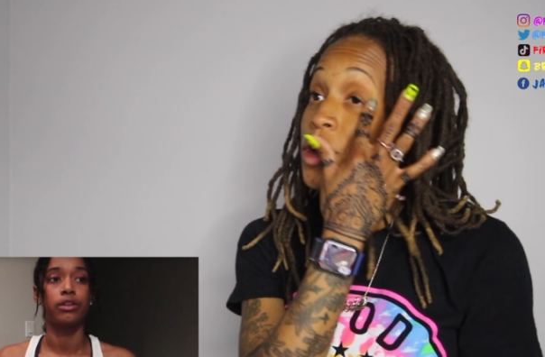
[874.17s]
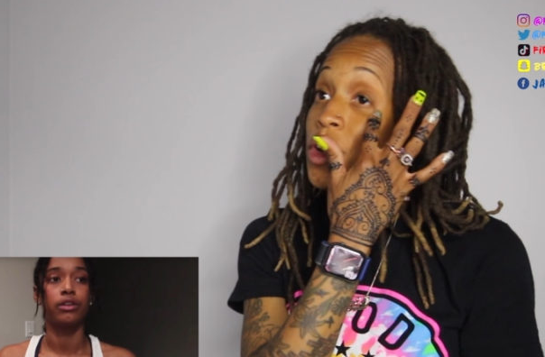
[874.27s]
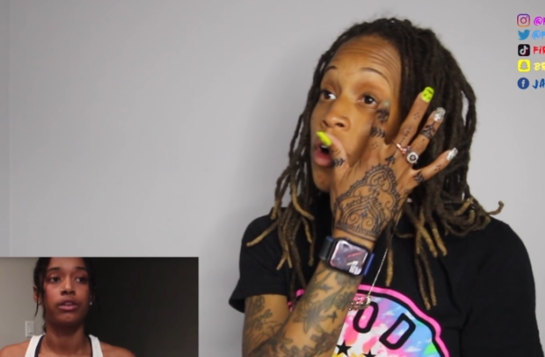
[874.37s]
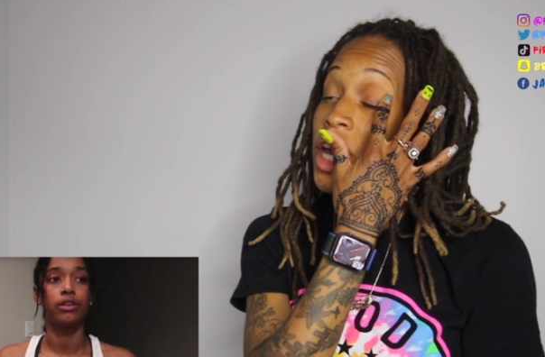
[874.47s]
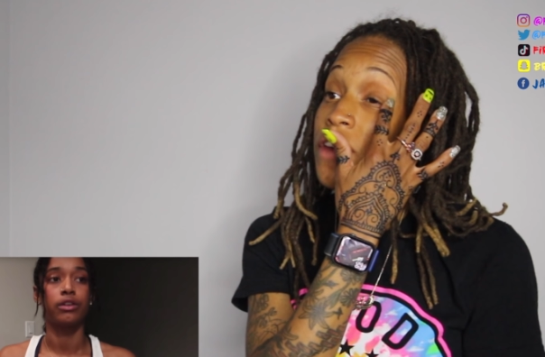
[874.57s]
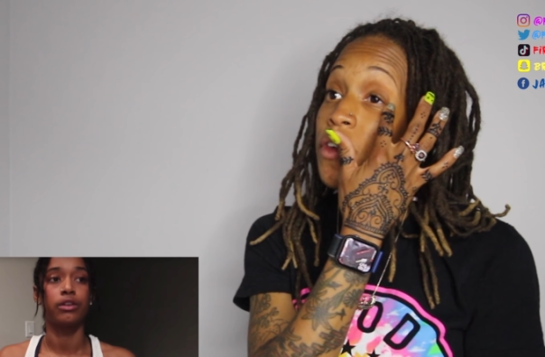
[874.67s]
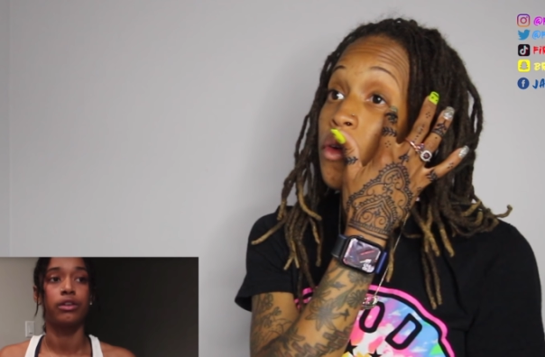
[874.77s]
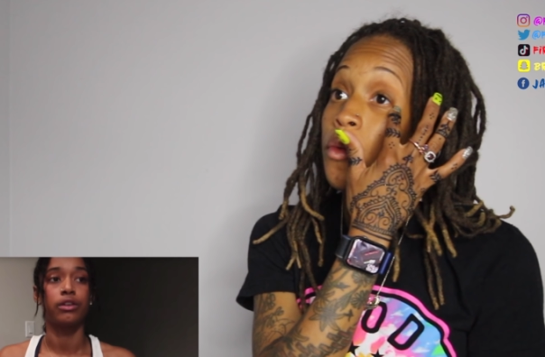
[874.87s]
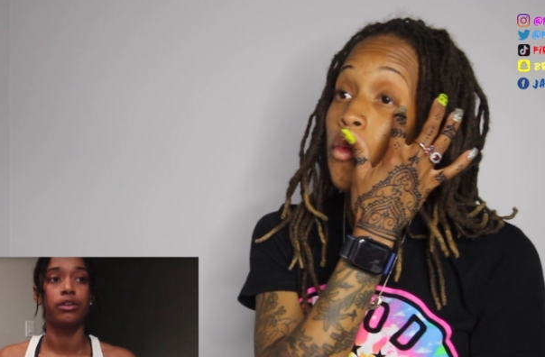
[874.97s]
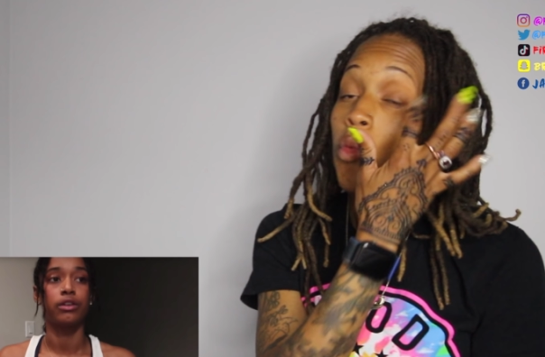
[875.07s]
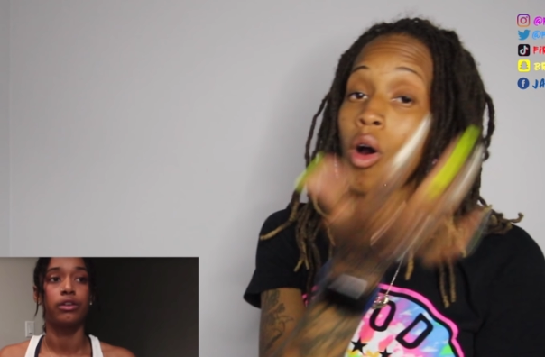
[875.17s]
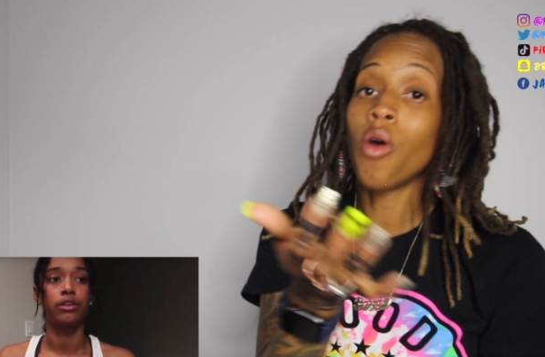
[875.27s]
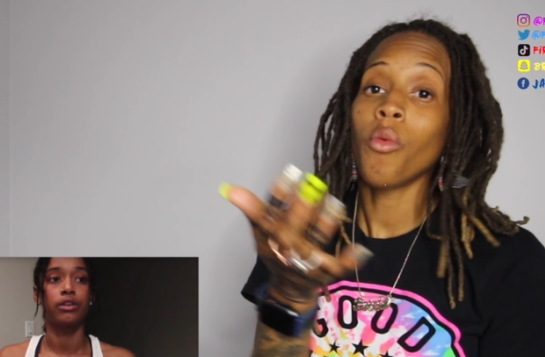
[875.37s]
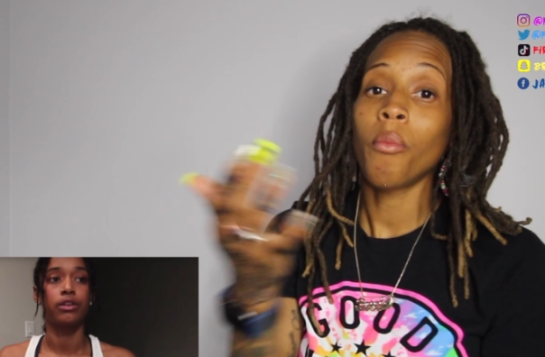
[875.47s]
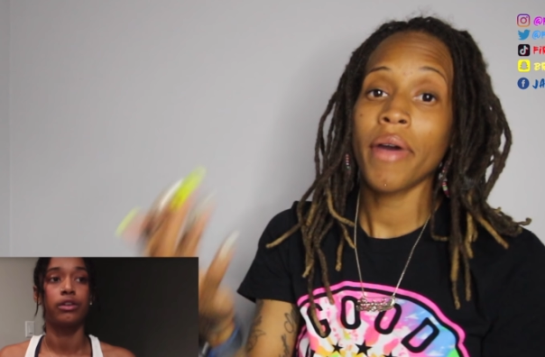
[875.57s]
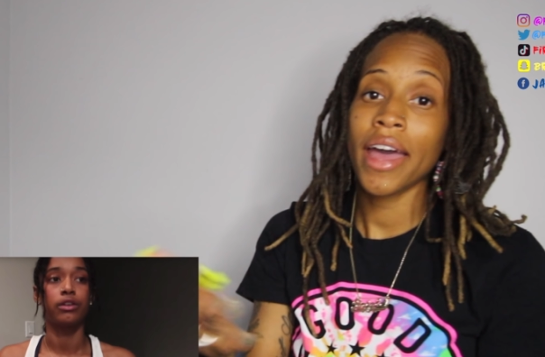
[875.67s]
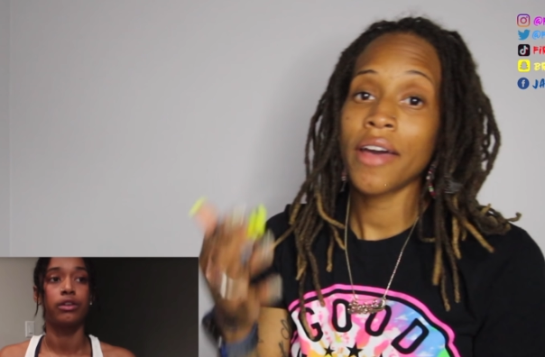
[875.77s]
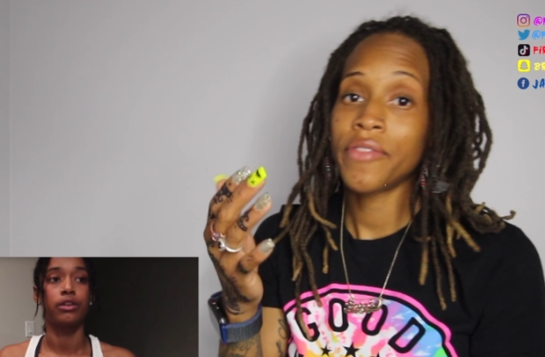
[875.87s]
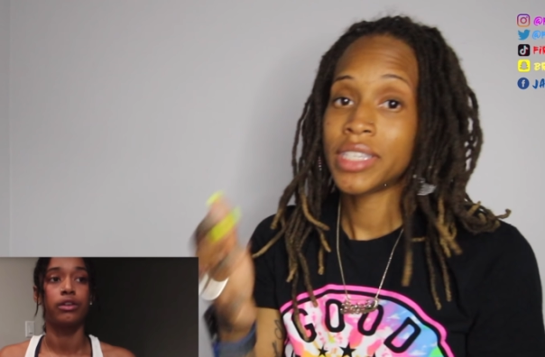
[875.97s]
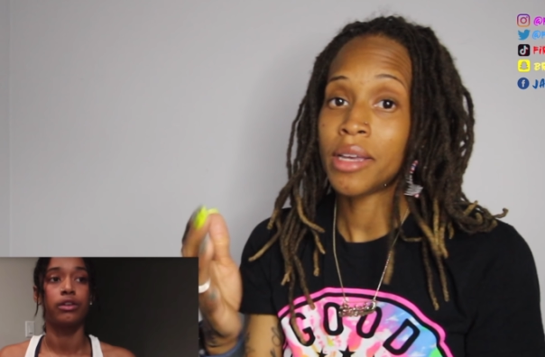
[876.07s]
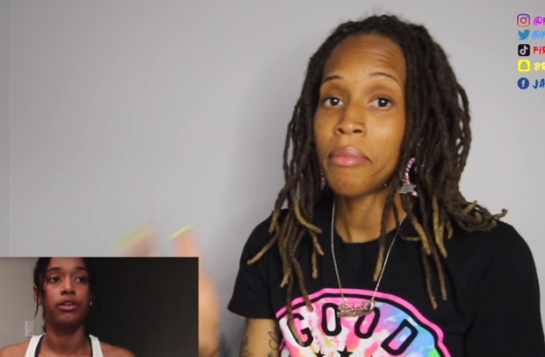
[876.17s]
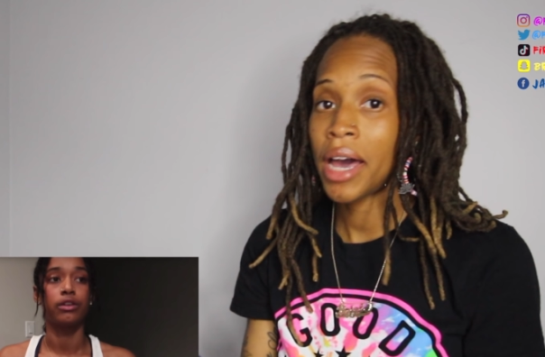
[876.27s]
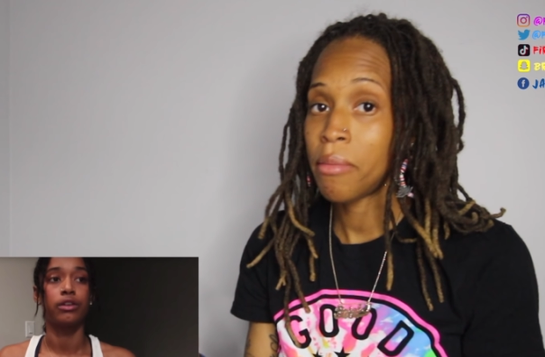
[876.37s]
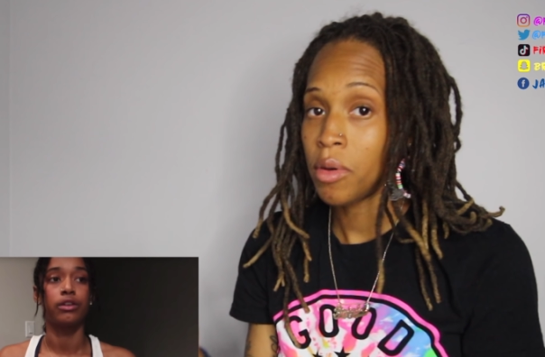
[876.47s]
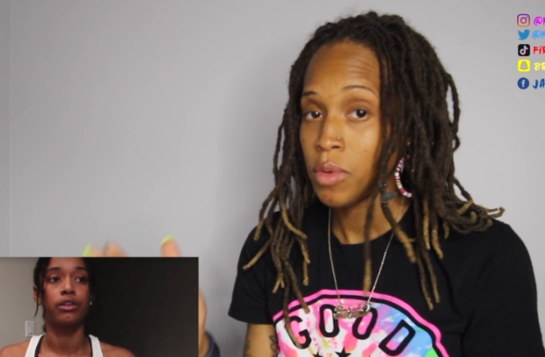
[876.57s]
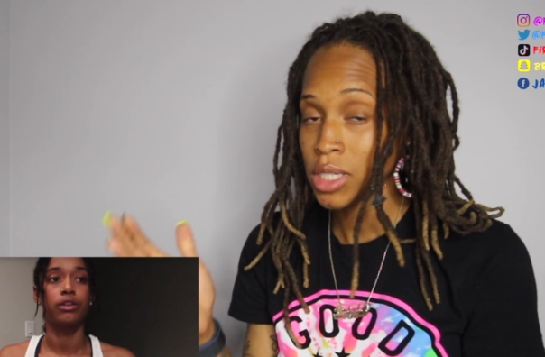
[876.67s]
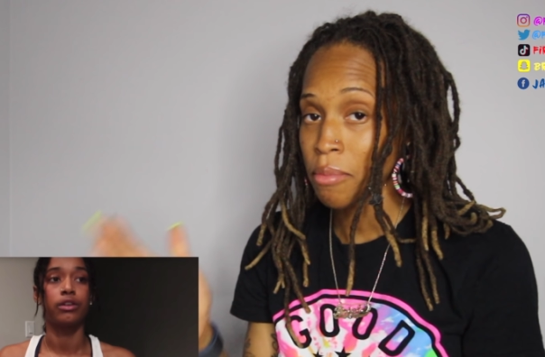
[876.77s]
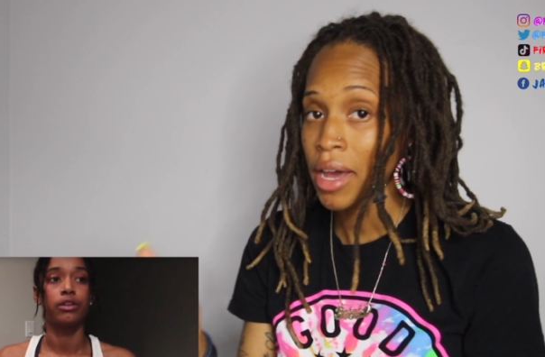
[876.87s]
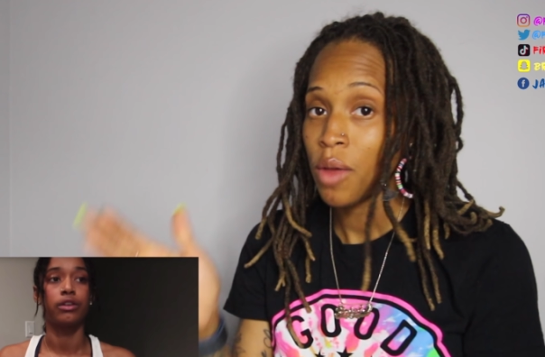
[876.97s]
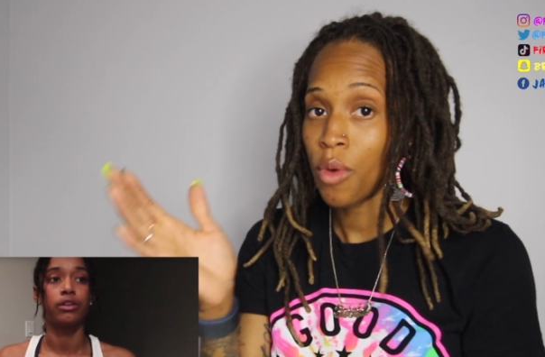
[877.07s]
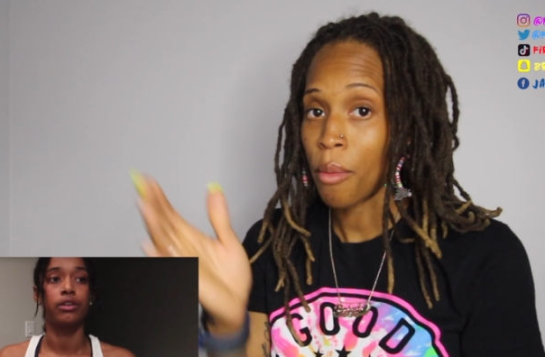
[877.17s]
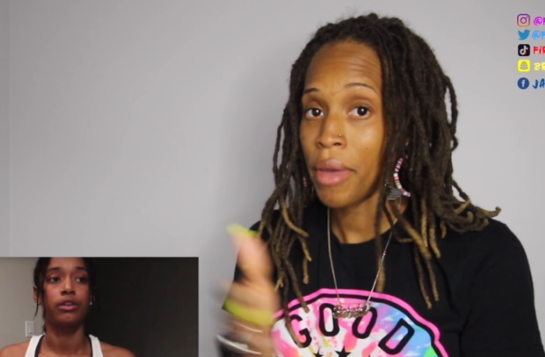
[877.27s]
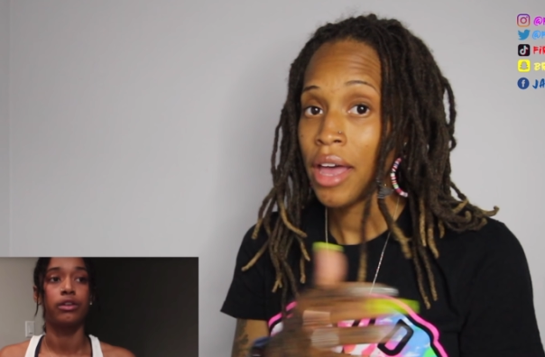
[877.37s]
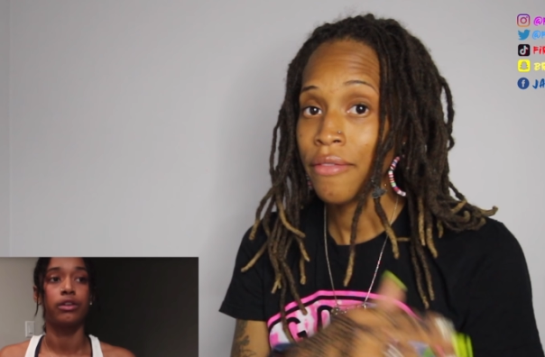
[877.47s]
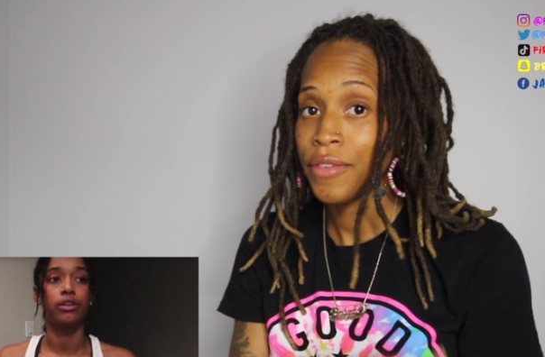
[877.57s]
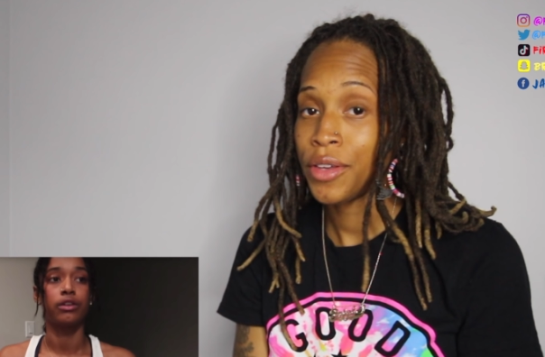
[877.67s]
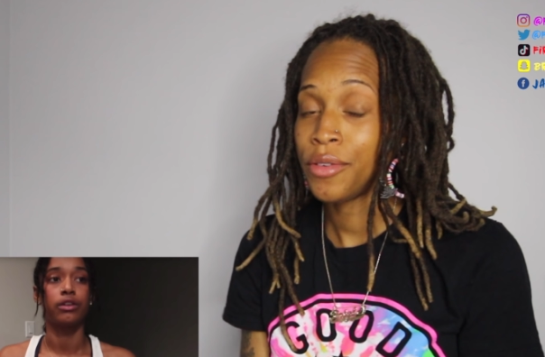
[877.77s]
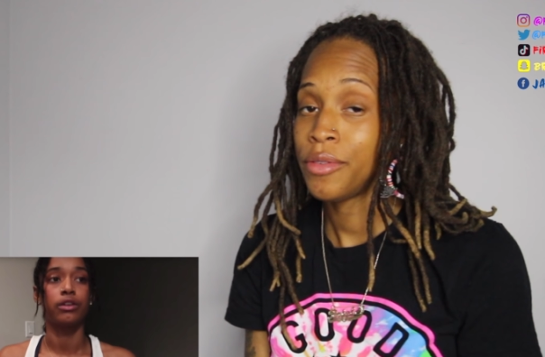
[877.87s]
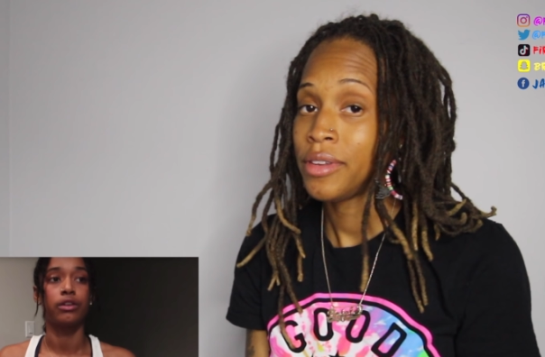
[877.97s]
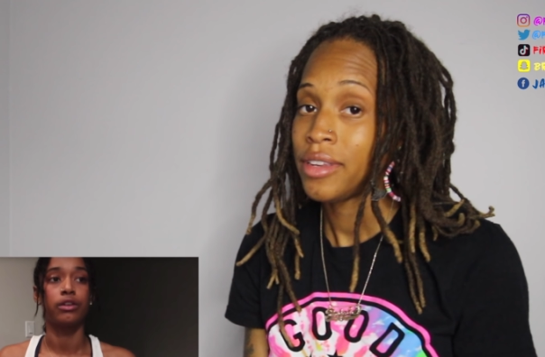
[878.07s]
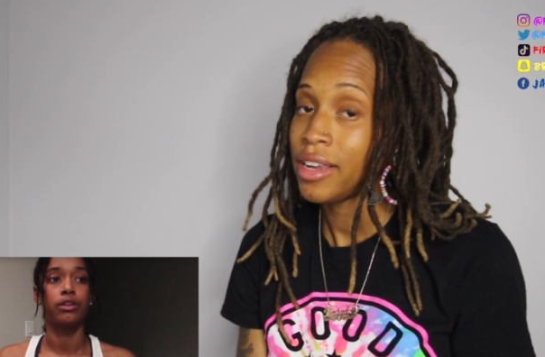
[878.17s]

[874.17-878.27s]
Speaker 1: you don't even want bad for somebody, but when somebody want bad for you,